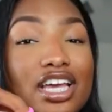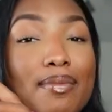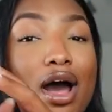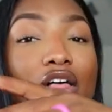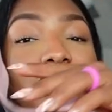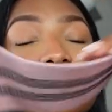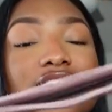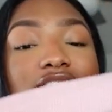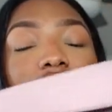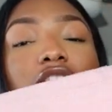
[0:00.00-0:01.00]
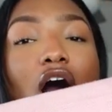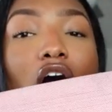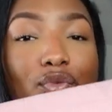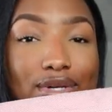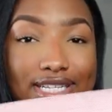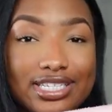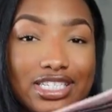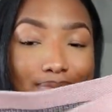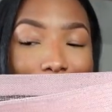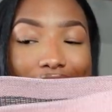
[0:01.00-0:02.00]
thing about these cloth
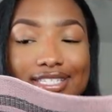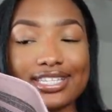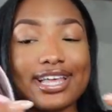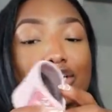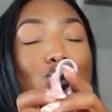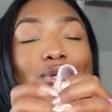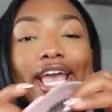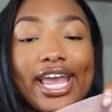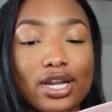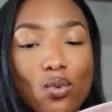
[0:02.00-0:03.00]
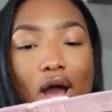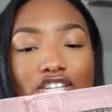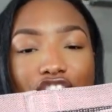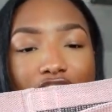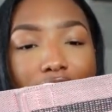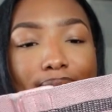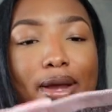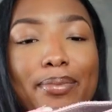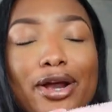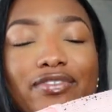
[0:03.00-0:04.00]
resistance bands is that you can wash them.
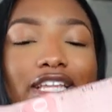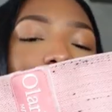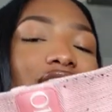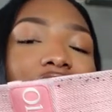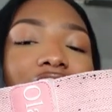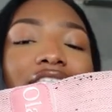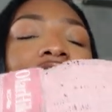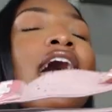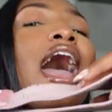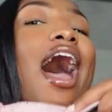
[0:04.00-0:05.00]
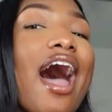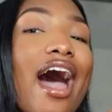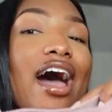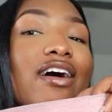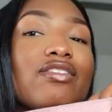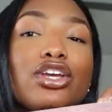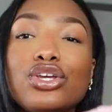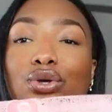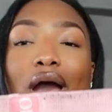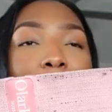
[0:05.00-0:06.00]
They're perfectly fine.
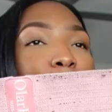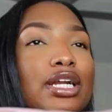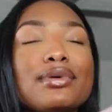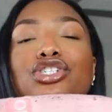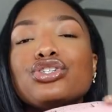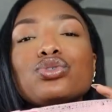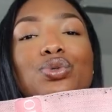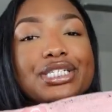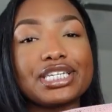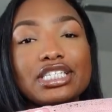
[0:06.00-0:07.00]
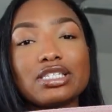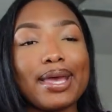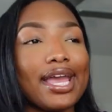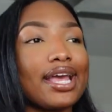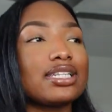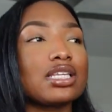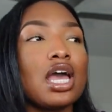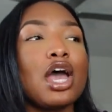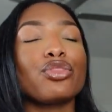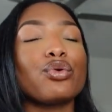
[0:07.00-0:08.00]
I pretty much use resistance bands
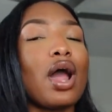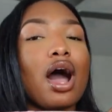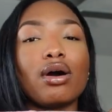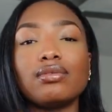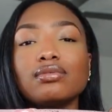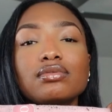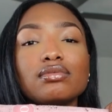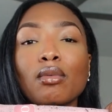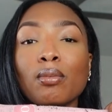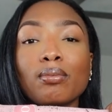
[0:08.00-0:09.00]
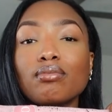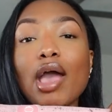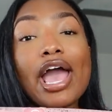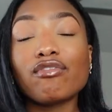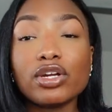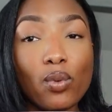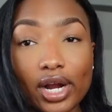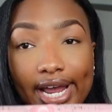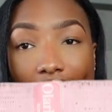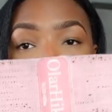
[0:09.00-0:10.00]
throughout every
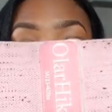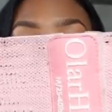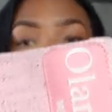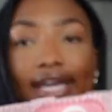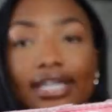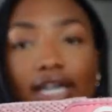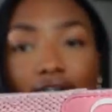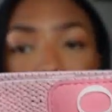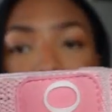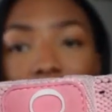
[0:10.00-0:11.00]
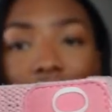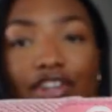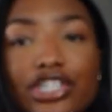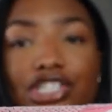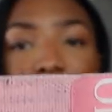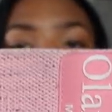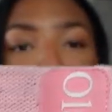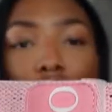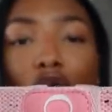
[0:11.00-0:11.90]
workout and yeah, they're still